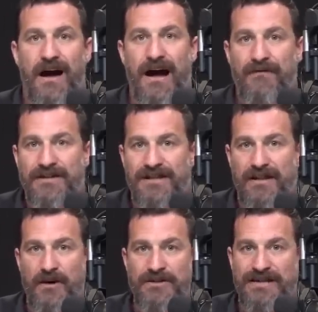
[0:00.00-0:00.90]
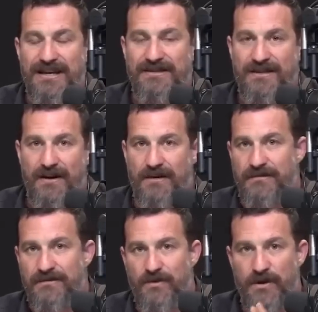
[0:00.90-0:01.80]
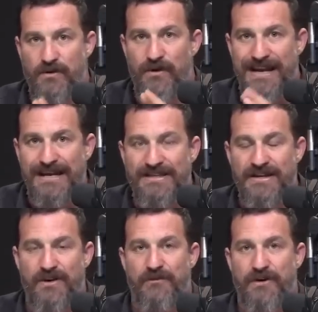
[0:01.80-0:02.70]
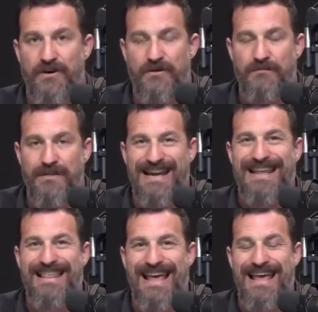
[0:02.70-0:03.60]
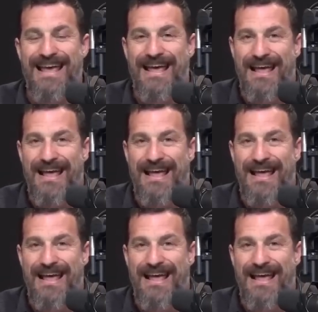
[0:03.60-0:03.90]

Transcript: Obviously, those things are quote unquote easier for you, meaning they